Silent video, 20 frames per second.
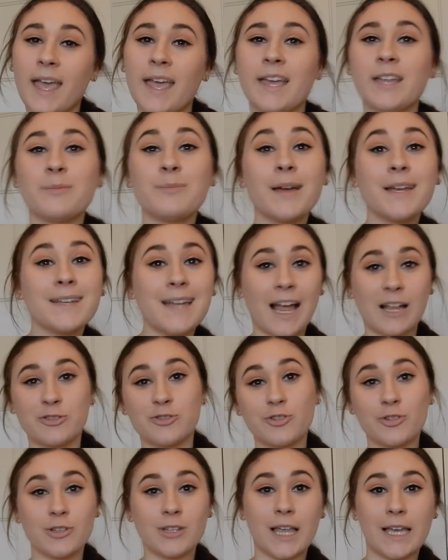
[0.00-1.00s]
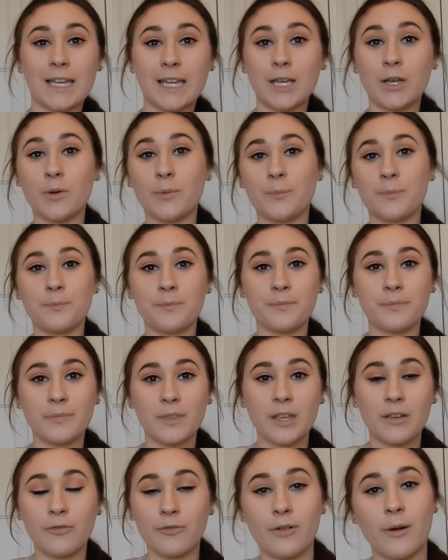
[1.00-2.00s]
and my natural lighting
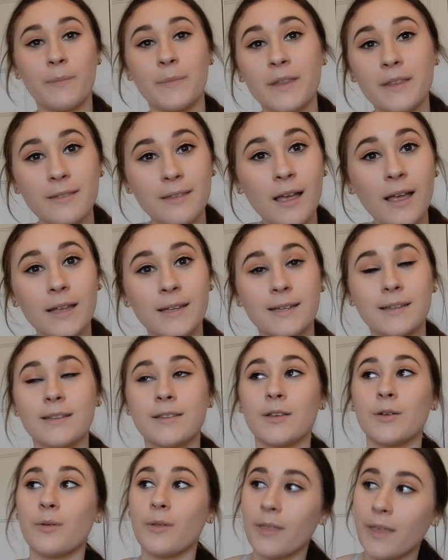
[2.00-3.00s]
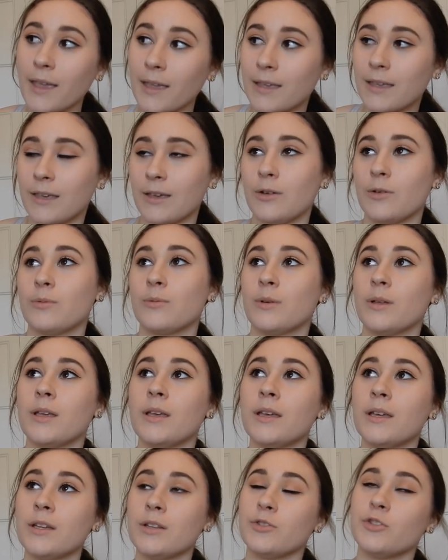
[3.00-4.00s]
from the sun. So thank you
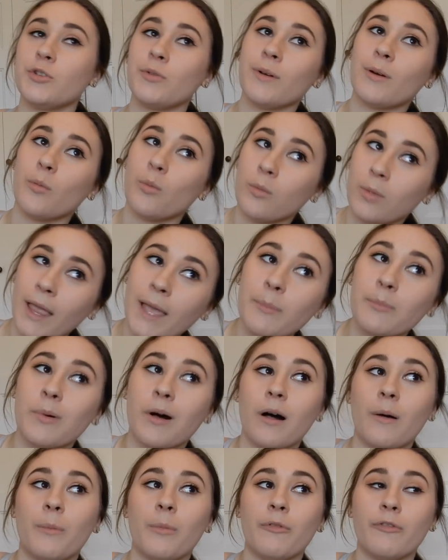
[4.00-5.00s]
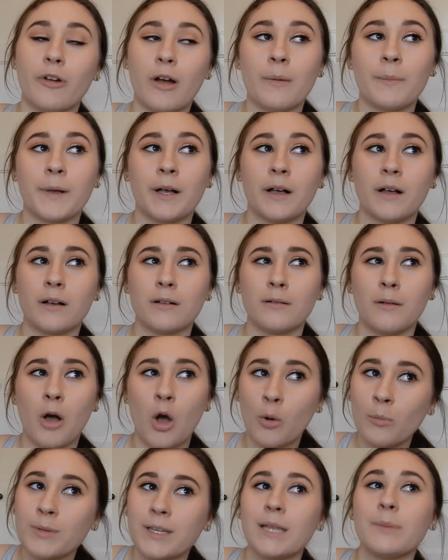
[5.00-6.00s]
to a light bulb from uh,
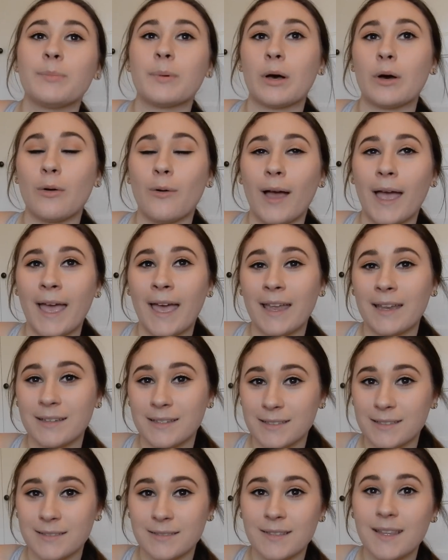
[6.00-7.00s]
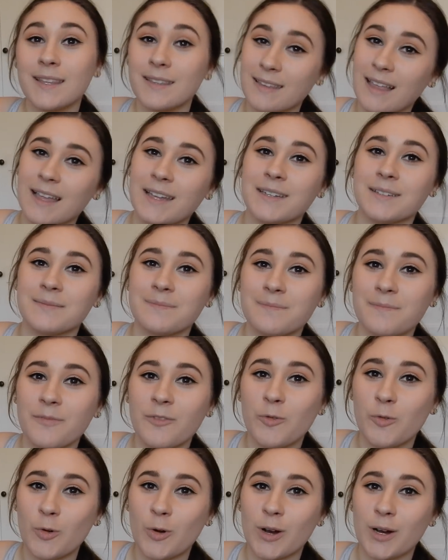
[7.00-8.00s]
Home Depot and the sun
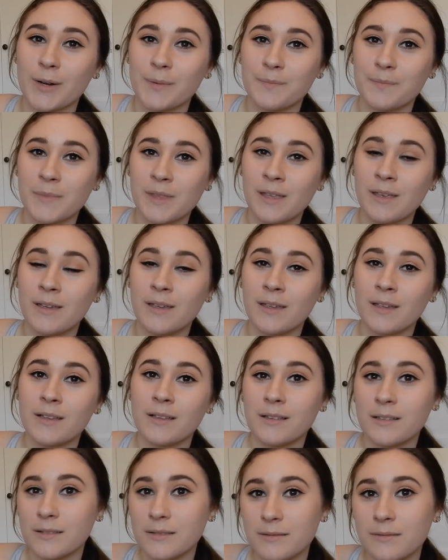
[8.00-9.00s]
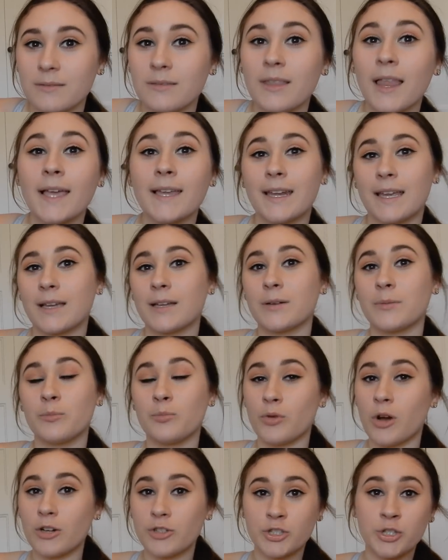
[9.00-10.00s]
for lighting.
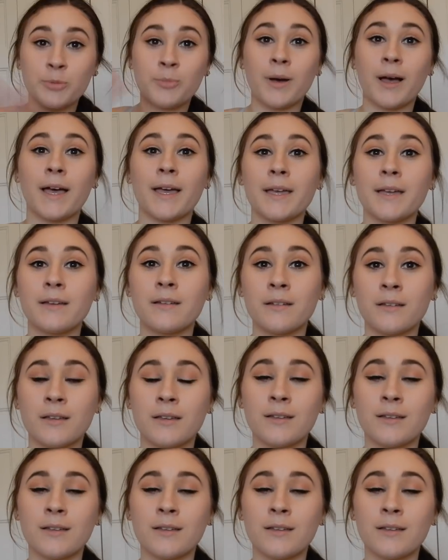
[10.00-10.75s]
Brought to you by